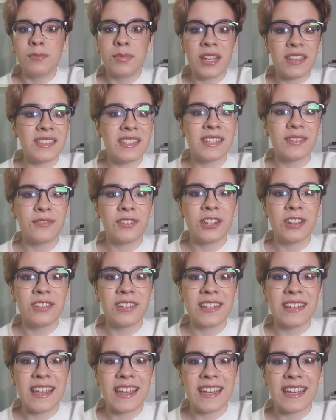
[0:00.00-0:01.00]
But this video
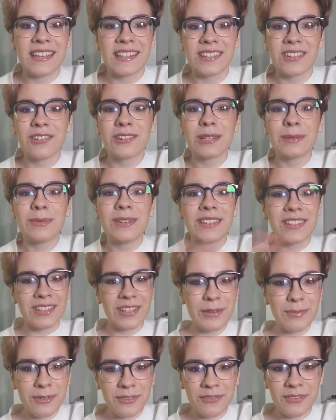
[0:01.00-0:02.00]
today is going to be
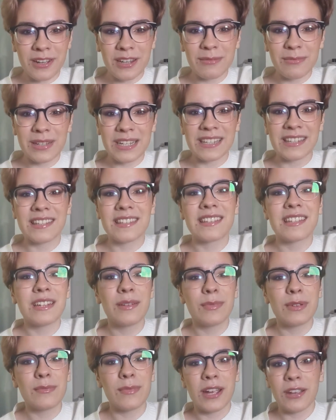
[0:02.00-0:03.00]
super fun because it's
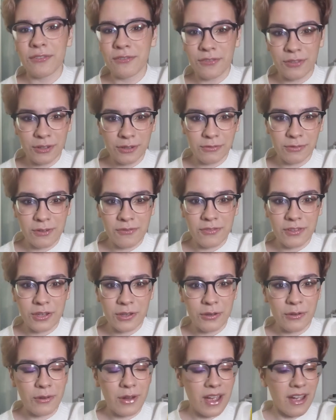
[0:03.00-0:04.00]
going to be my full
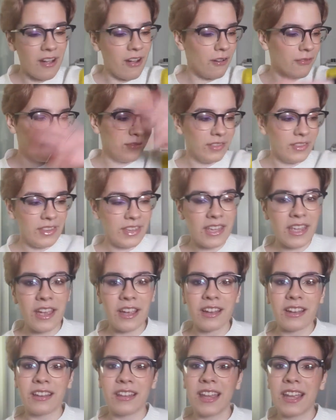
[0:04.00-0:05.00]
review of the
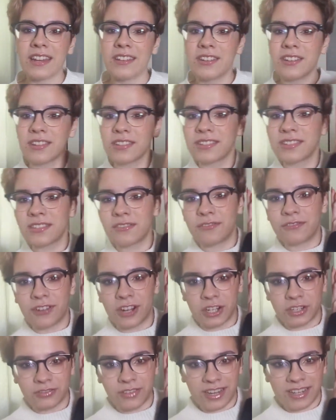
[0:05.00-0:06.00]
Kaleidos
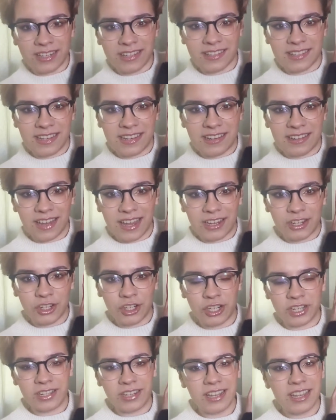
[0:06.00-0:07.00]
Fresh Fantasy
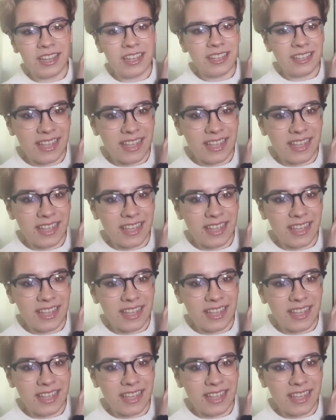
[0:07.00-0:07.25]
Collection.